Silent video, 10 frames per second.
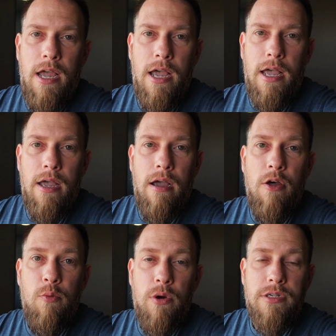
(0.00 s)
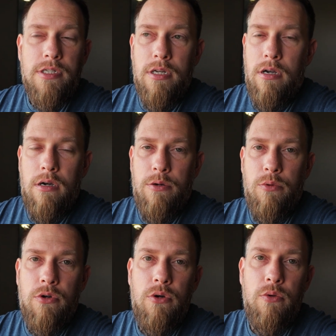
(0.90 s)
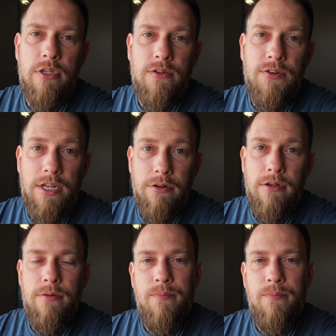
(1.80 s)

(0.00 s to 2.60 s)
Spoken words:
Otherwise, I will call this a video